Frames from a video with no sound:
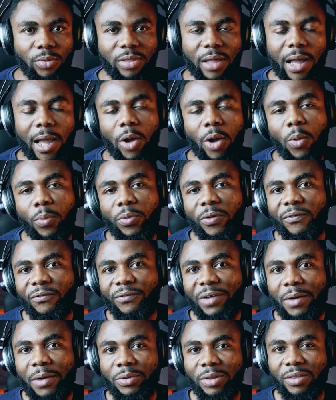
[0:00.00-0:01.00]
I hope you
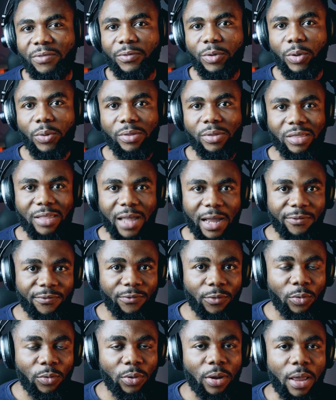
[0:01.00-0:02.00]
found this video
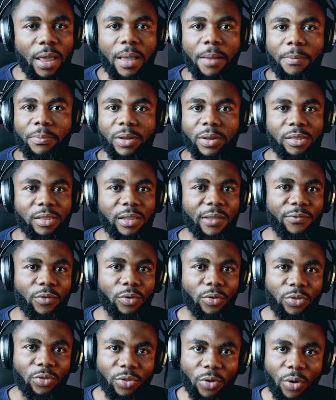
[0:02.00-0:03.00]
insightful. Please leave your
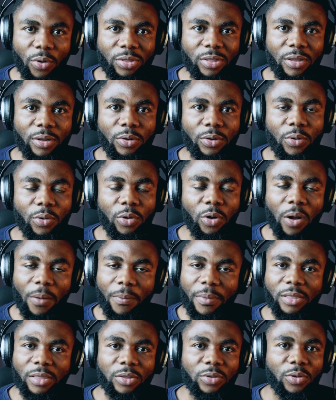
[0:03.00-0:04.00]
thoughts and your
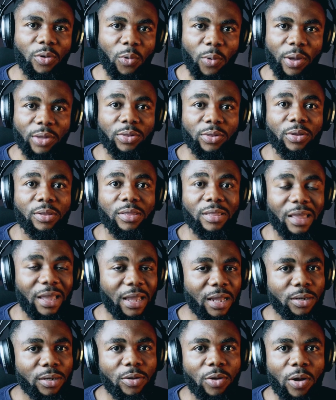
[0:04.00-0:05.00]
comments and your questions
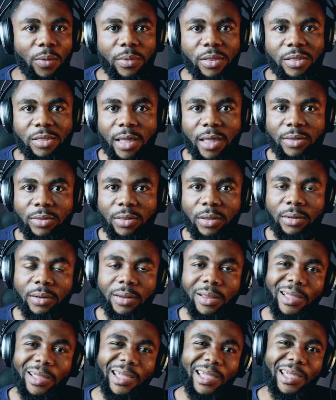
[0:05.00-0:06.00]
in the comment section.
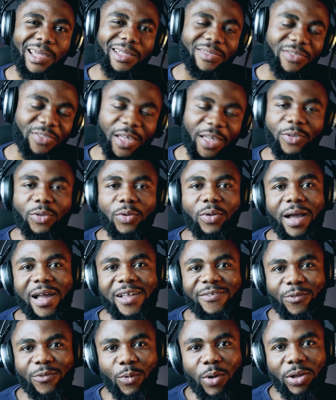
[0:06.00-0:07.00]
And Thank you guys
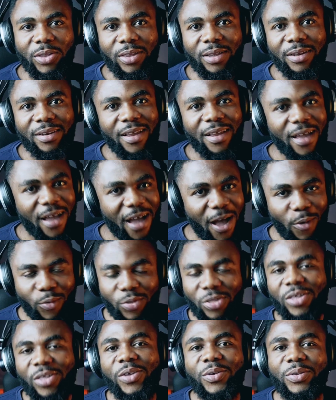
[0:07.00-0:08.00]
for watching. I will
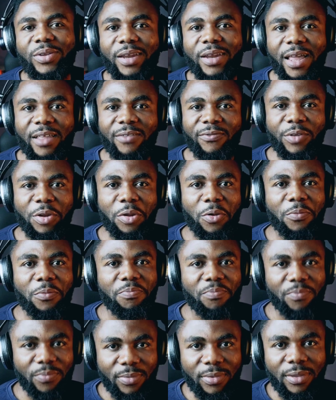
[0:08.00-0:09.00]
see you in the next video.
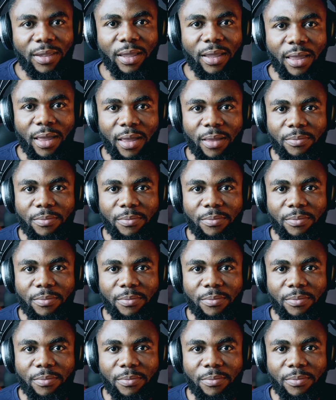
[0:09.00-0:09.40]
Take care.